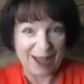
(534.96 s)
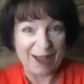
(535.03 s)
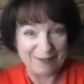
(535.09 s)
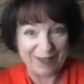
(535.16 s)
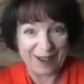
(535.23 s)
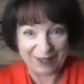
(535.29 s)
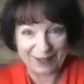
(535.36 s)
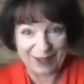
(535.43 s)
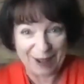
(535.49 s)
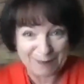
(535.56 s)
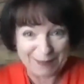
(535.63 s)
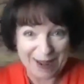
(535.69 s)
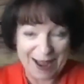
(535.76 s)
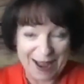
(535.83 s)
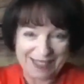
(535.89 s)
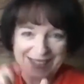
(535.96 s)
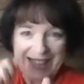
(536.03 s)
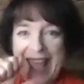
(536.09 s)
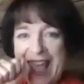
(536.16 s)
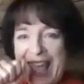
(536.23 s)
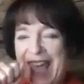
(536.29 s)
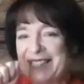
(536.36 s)
I've had a lot of pants.
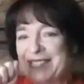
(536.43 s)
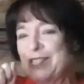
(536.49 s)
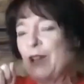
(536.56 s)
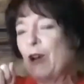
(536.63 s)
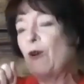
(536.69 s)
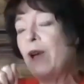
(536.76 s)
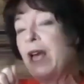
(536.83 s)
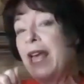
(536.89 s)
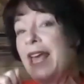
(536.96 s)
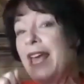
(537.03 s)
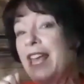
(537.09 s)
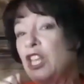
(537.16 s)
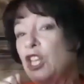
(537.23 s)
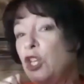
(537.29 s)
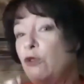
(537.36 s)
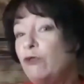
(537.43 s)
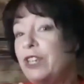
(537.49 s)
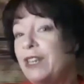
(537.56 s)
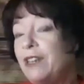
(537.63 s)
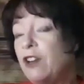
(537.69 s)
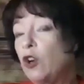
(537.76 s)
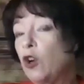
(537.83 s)
And so you
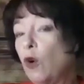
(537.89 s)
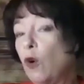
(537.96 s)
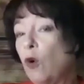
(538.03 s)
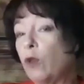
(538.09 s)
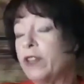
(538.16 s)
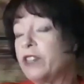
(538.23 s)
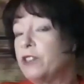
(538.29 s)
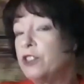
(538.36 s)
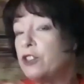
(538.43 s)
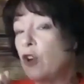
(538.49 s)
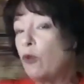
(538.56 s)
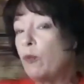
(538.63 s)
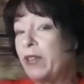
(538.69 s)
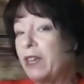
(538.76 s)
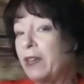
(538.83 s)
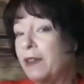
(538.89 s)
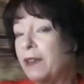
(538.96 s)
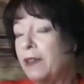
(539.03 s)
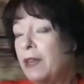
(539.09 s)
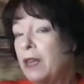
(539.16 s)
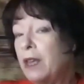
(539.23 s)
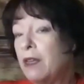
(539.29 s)
need a goal that's so
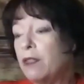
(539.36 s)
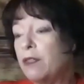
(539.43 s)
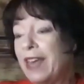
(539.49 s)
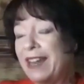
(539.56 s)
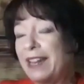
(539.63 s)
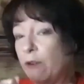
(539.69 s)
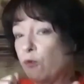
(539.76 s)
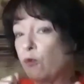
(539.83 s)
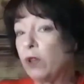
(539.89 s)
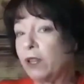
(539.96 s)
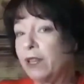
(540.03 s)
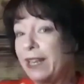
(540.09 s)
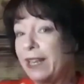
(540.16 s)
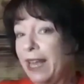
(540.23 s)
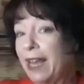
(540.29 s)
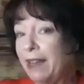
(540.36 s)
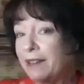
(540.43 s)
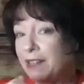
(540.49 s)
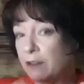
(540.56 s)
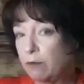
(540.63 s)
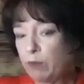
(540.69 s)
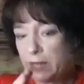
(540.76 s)
big that it really
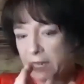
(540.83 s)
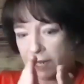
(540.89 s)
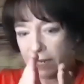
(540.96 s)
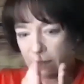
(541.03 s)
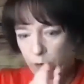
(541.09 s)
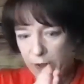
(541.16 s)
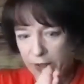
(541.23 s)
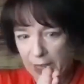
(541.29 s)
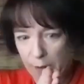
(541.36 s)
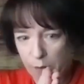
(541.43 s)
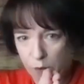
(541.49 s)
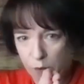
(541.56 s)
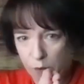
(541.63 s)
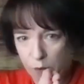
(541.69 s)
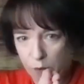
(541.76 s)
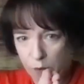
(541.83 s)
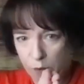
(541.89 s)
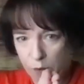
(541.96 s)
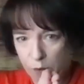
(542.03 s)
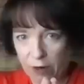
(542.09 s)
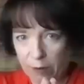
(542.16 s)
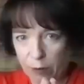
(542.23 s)
can compete with that
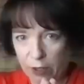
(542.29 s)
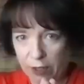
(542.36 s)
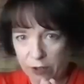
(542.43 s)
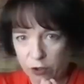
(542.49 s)
momentary